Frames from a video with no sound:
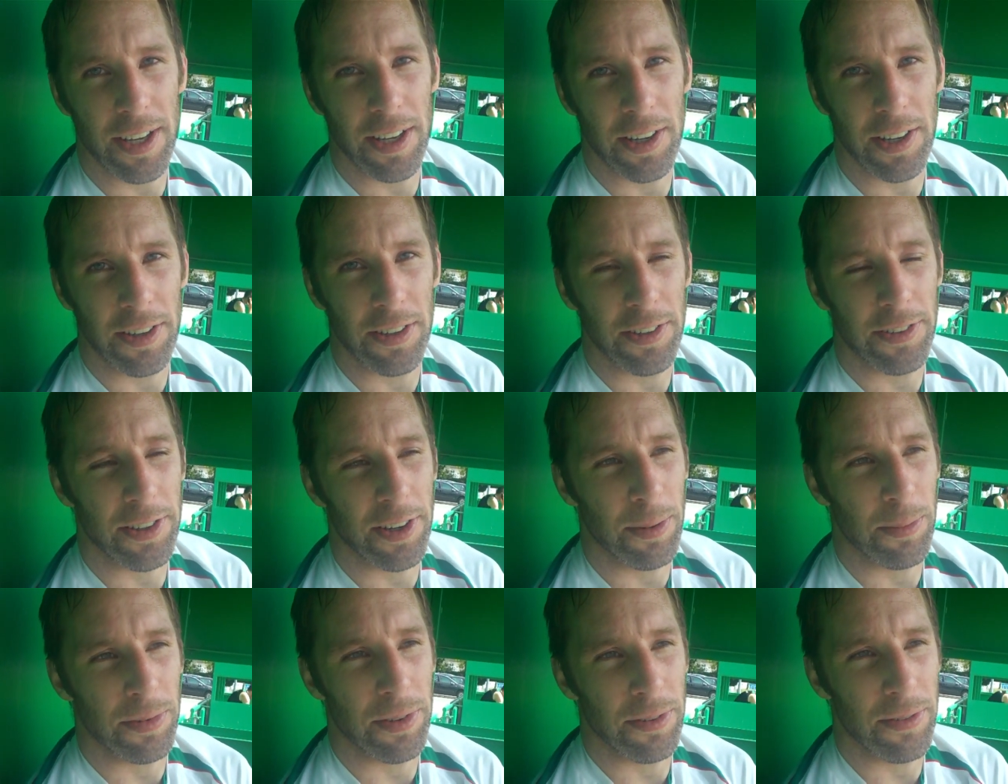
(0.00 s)
You know, in
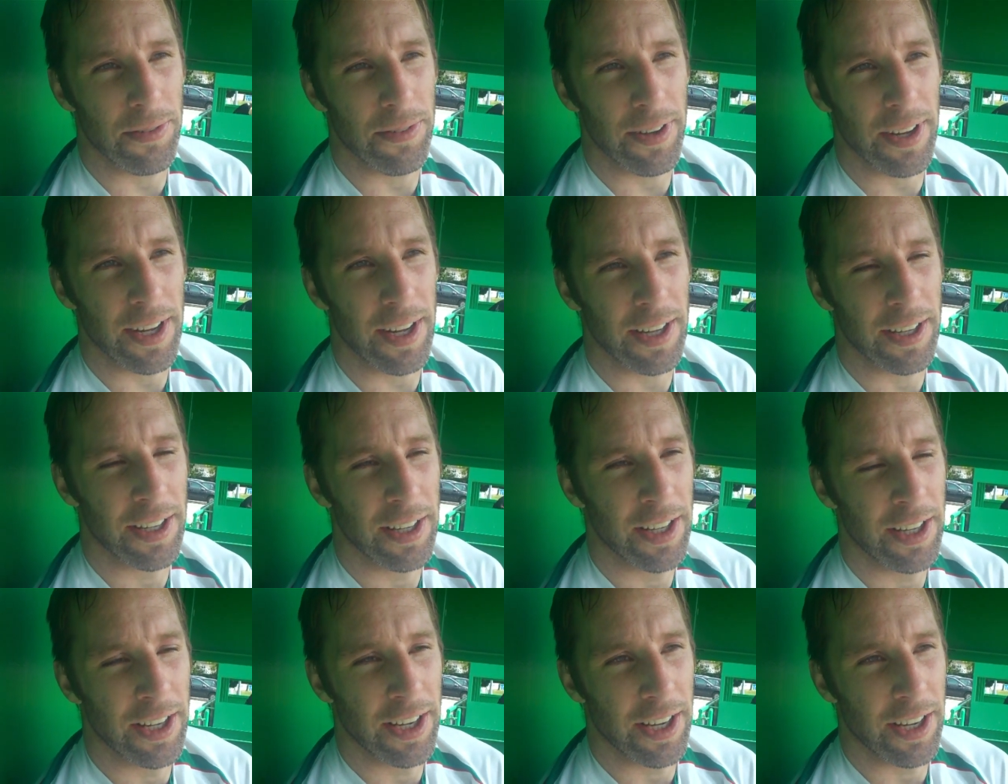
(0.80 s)
terms of uh,
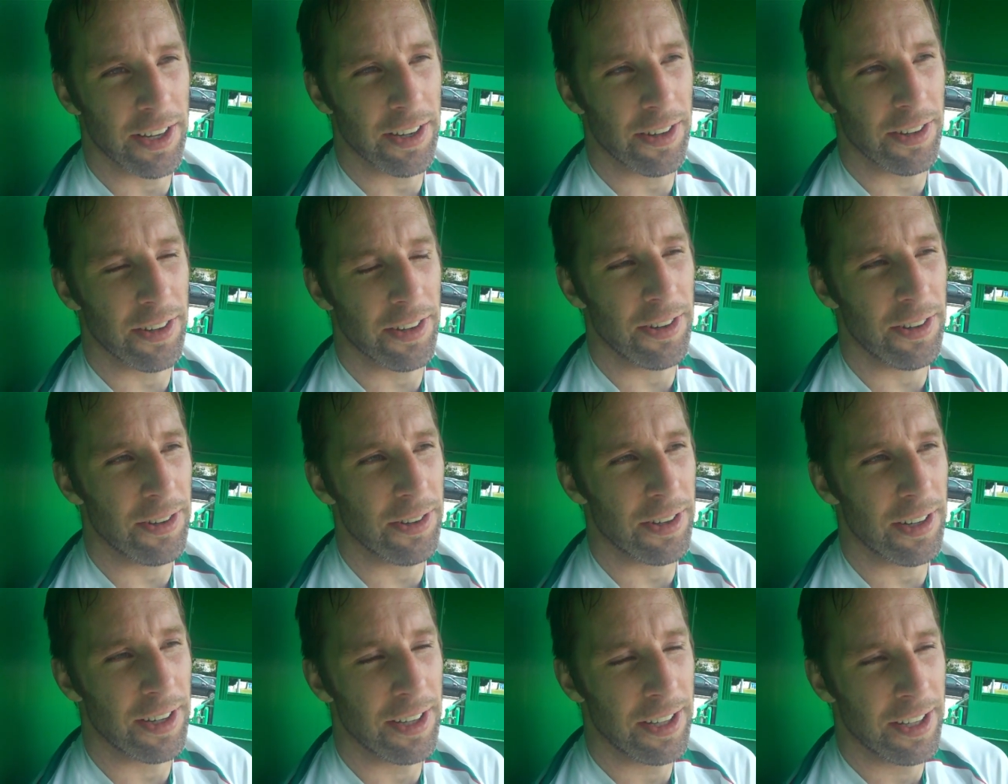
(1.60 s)
you know the
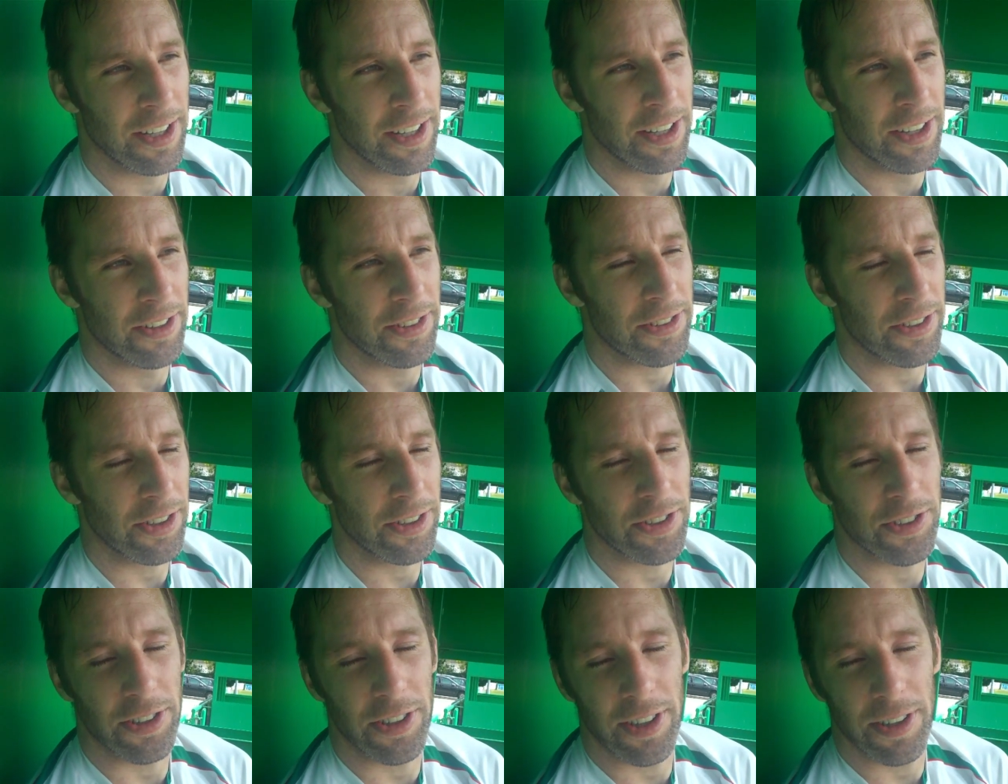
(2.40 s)
whole
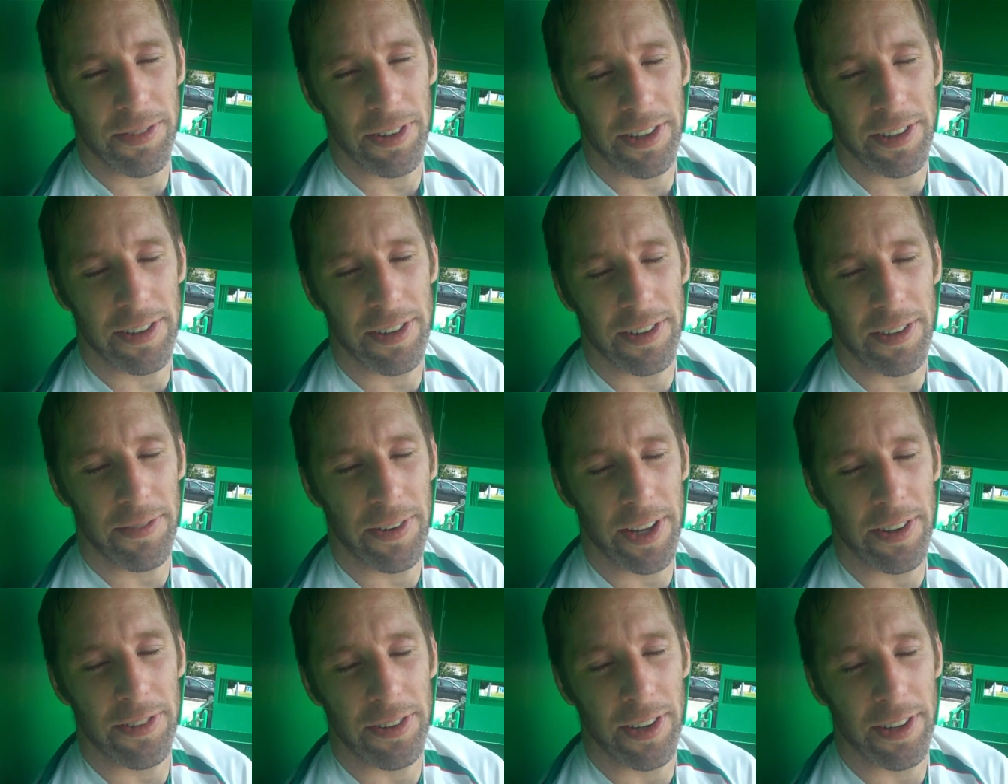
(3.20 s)
structure of the
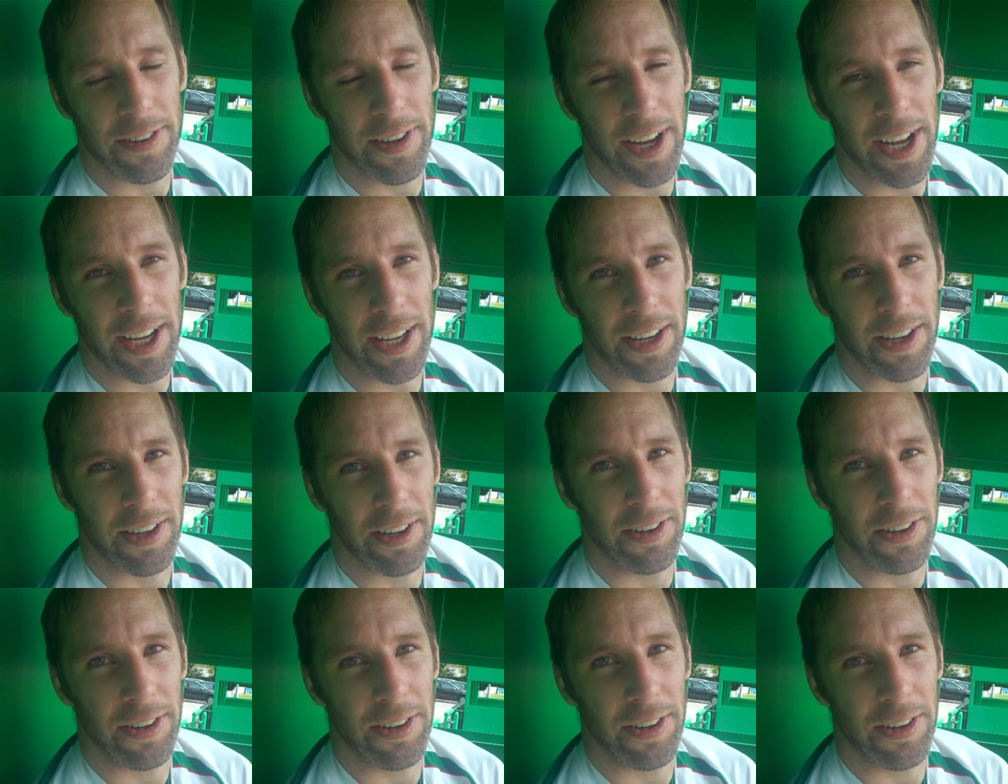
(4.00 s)
defence and attack.